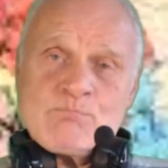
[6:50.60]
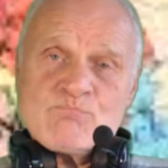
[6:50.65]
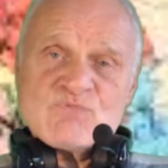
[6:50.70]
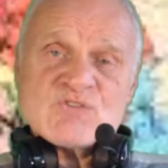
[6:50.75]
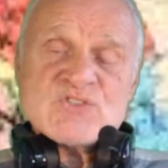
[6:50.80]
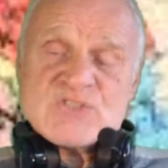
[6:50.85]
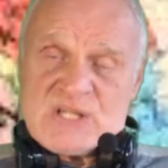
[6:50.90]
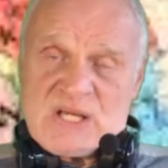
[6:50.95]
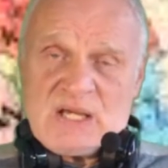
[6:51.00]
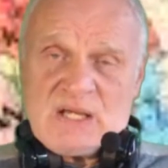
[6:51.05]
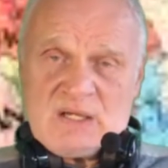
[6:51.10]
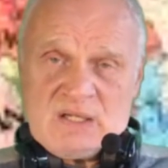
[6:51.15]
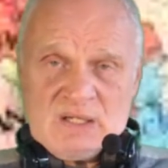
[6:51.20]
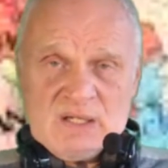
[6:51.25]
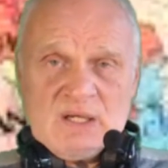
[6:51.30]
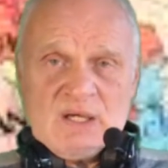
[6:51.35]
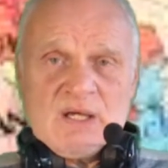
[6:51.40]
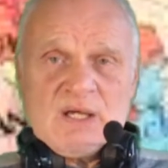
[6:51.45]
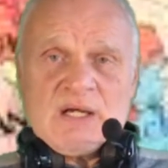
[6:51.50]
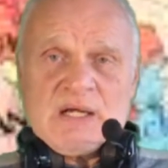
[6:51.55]
state
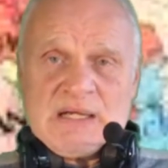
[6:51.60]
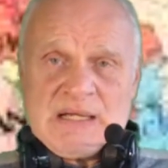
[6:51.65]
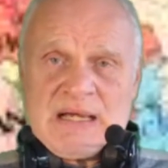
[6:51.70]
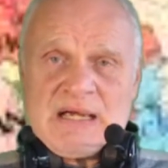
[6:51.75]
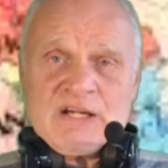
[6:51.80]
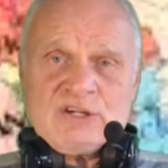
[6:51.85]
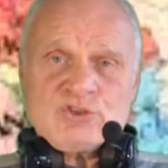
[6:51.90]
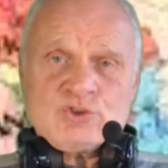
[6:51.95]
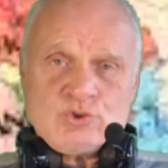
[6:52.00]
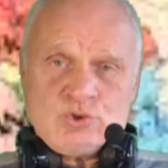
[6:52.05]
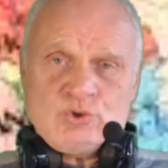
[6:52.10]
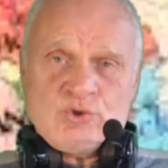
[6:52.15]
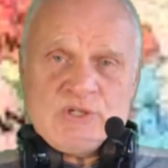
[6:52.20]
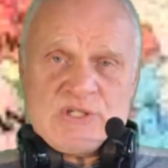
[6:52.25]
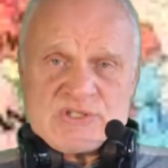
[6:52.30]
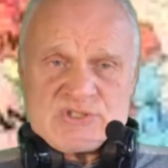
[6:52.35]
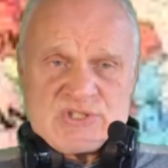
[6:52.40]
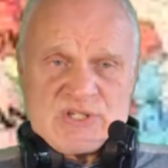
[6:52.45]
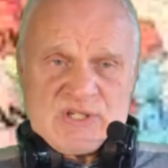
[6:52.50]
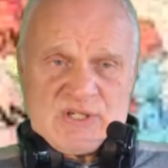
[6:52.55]
like
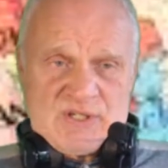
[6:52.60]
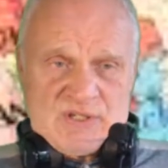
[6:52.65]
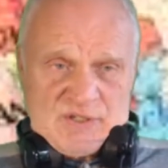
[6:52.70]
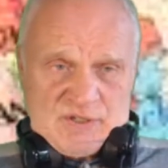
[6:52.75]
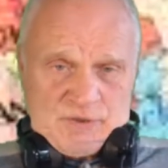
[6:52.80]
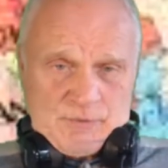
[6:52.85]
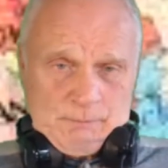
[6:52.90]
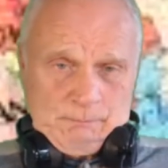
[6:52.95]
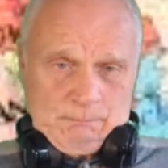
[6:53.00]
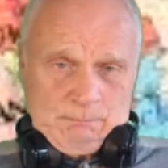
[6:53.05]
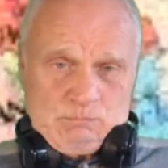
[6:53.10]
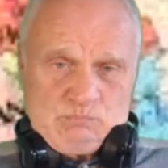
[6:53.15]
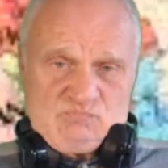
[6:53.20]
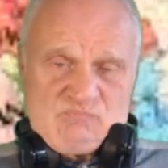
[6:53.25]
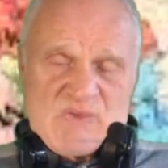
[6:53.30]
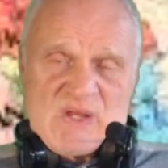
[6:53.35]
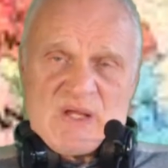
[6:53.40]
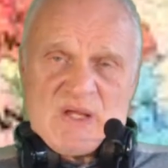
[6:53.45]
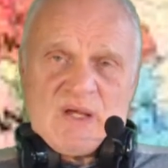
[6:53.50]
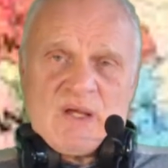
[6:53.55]
USA.
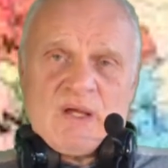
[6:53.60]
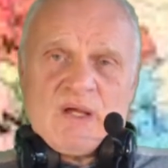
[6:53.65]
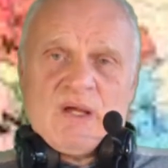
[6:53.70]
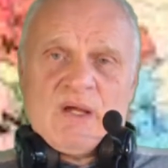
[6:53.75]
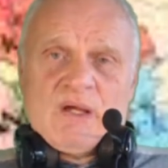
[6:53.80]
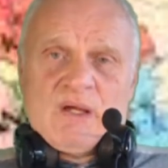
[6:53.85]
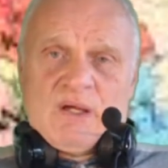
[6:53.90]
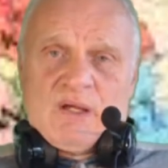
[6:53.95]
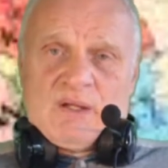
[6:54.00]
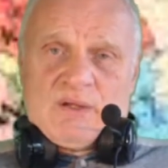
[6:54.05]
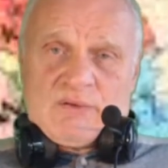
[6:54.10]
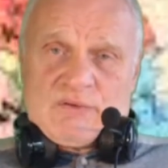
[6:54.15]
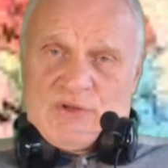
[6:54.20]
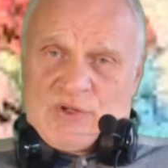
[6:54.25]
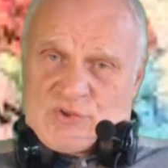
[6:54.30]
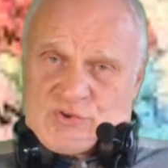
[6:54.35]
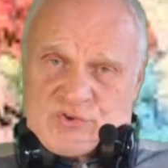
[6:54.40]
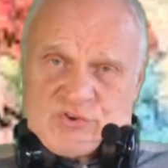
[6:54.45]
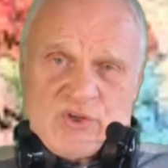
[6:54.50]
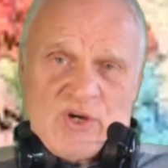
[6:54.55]

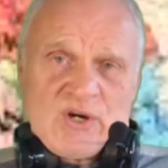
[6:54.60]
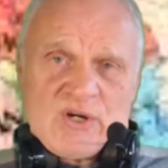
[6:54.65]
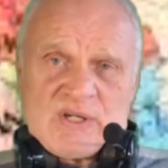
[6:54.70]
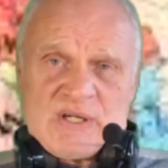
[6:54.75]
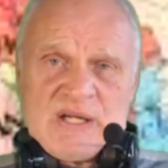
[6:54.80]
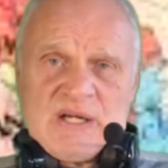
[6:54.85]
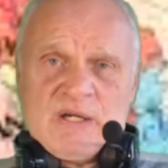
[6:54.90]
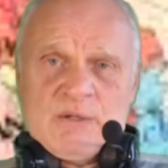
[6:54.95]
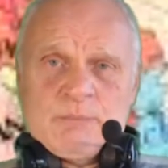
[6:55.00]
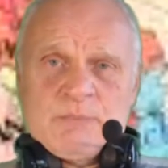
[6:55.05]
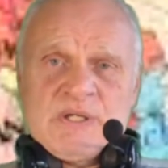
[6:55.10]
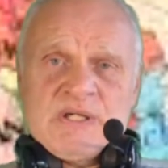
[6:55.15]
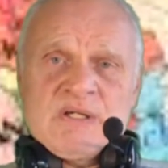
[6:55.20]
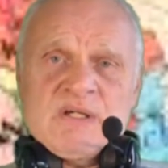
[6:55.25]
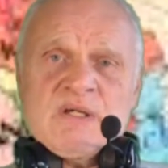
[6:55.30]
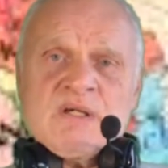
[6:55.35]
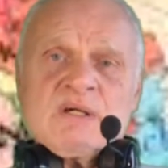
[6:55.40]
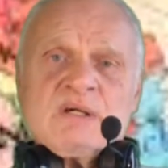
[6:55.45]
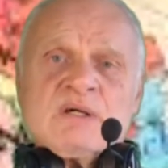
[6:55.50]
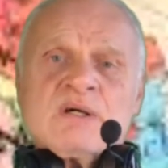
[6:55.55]
The third
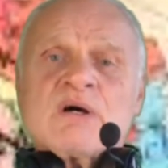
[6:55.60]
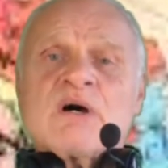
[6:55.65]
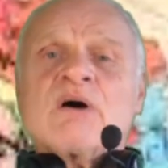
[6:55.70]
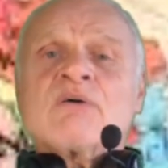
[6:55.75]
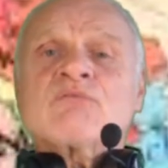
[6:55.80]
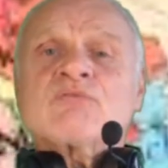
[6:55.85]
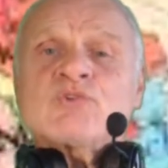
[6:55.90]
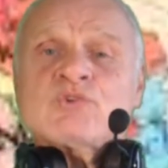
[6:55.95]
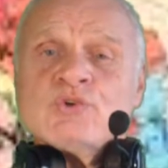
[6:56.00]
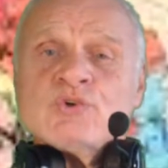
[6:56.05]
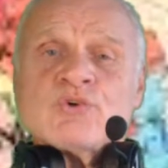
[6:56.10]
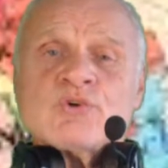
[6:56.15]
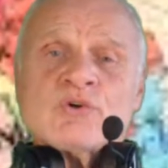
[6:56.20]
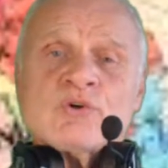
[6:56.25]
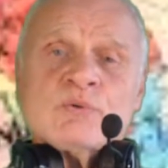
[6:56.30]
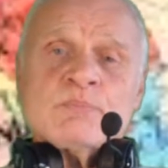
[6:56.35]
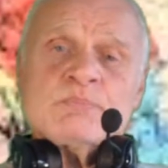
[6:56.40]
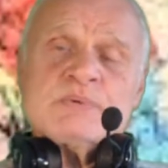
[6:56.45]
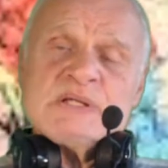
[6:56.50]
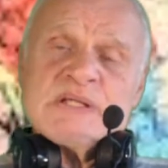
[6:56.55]
enemy of
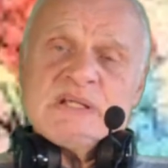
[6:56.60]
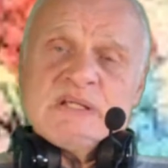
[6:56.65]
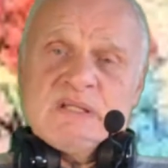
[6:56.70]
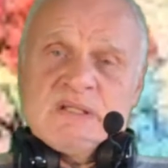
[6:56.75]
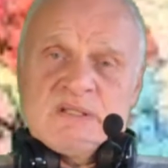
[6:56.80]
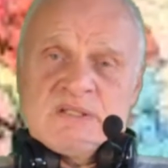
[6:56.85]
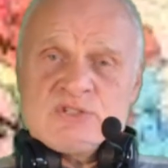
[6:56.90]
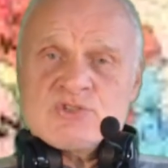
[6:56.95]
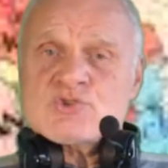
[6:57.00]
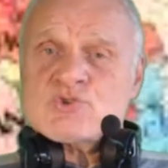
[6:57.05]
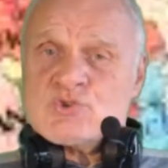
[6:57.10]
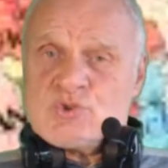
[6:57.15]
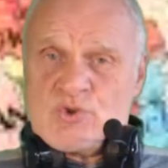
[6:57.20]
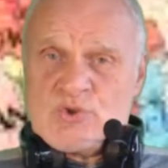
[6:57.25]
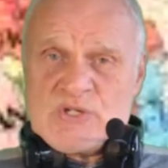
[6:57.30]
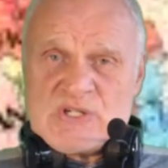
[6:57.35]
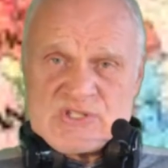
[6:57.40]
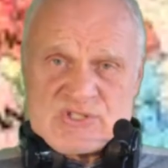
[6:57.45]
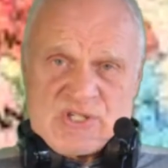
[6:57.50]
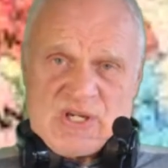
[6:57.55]
Europe is
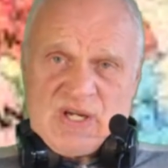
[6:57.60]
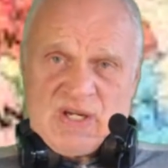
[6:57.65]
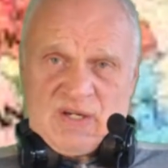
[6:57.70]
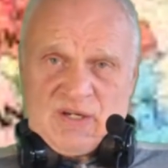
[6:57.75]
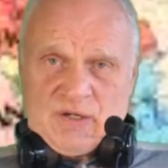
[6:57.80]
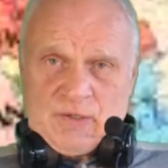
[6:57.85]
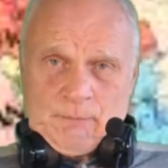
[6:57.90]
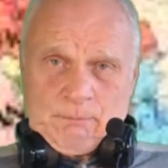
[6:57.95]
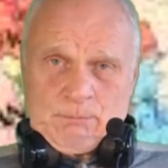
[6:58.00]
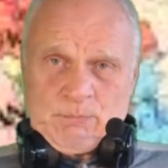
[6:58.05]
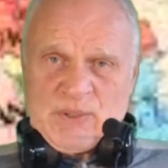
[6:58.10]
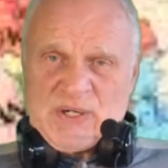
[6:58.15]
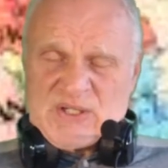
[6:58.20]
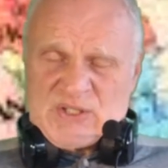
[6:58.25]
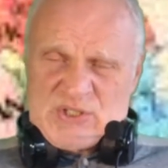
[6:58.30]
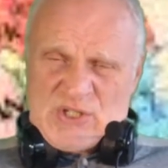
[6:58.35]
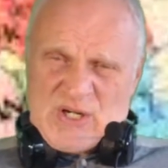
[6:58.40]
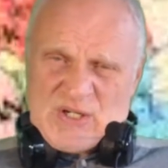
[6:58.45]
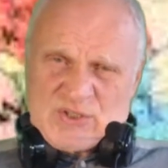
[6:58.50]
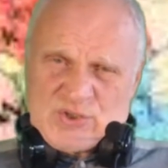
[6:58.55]
USA, but
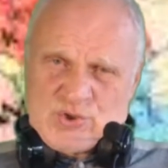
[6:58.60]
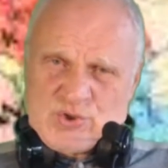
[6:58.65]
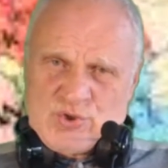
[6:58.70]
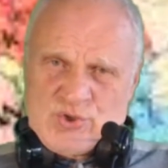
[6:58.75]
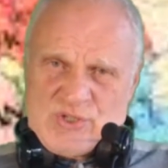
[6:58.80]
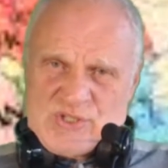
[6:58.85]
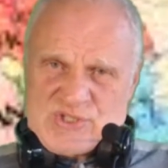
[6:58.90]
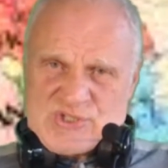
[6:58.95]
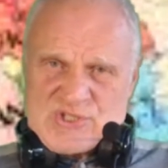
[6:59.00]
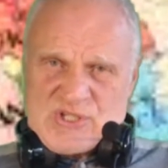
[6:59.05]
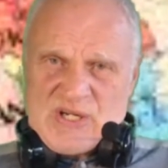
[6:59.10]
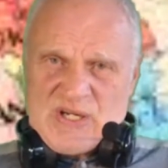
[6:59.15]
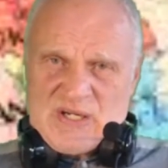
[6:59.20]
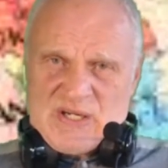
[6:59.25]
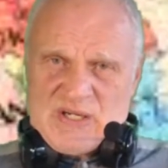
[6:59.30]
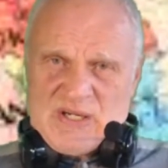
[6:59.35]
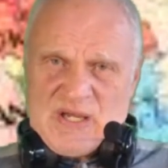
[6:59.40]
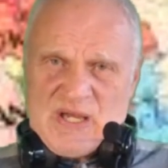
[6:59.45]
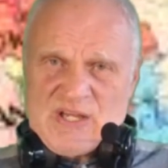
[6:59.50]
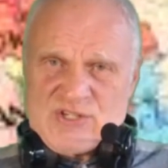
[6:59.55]
not
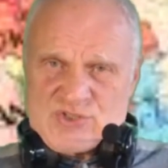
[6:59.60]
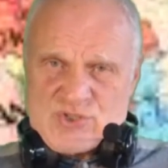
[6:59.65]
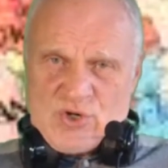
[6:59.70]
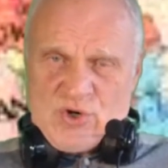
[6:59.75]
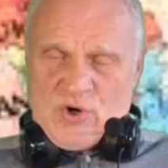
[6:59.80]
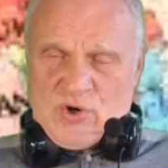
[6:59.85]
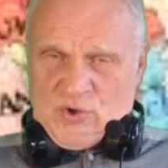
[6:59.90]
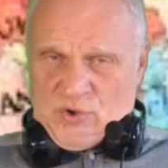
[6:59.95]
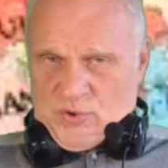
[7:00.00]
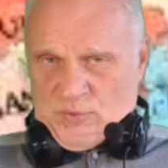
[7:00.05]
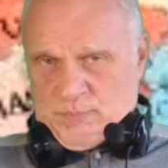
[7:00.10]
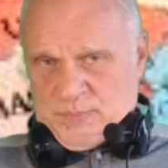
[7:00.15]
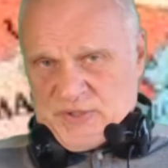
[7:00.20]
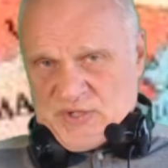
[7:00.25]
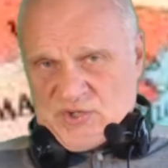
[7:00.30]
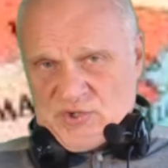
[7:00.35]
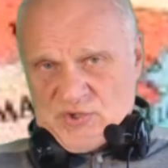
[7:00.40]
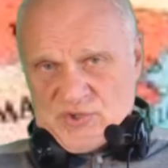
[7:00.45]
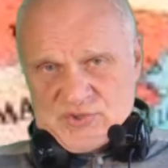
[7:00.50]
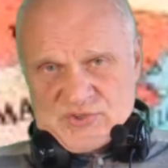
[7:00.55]
USA as a whole,
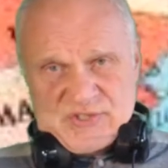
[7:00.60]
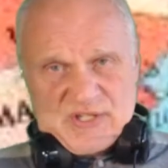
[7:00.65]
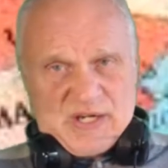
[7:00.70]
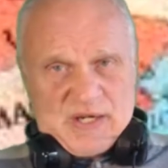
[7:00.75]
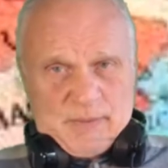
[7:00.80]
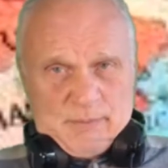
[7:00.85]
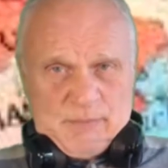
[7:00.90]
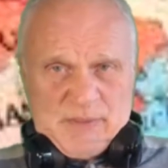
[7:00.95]
because there are